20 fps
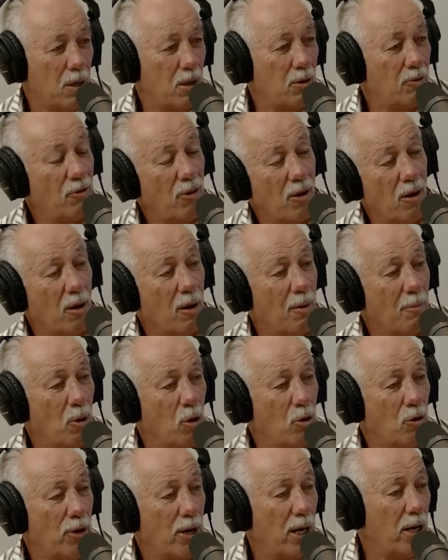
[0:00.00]
I'd follow them
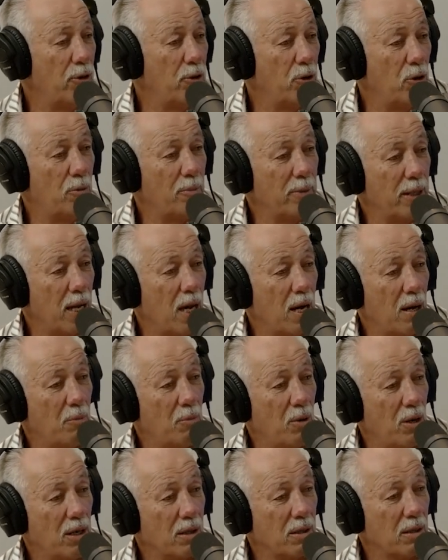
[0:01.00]
all day doing my homework.